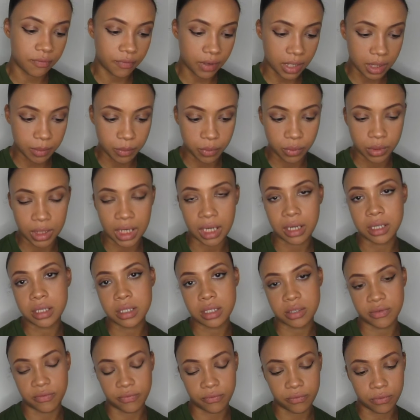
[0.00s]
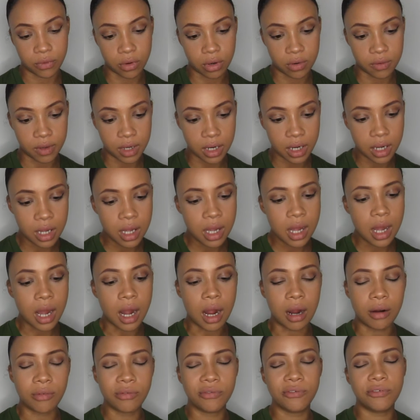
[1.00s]
available now in Sephora.
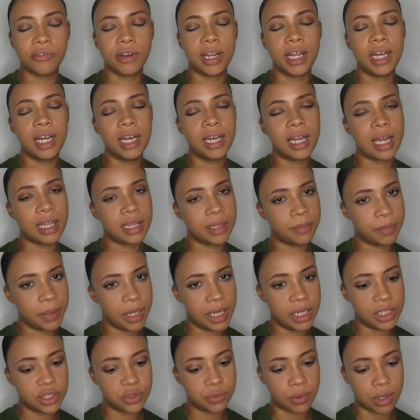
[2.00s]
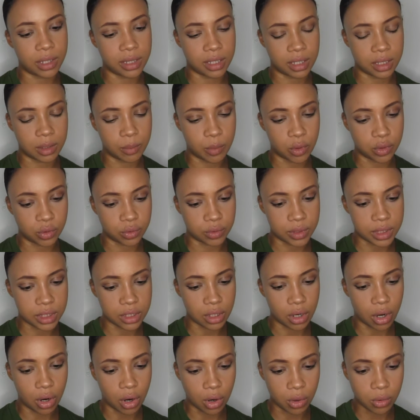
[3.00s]
I really like the peach one that the model is
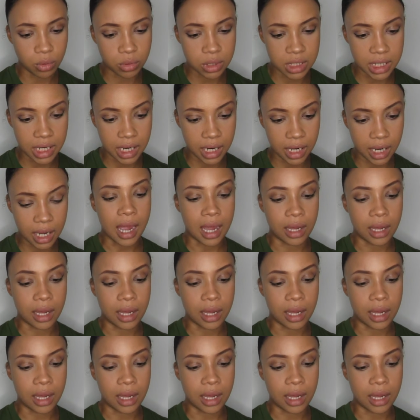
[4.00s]
holding,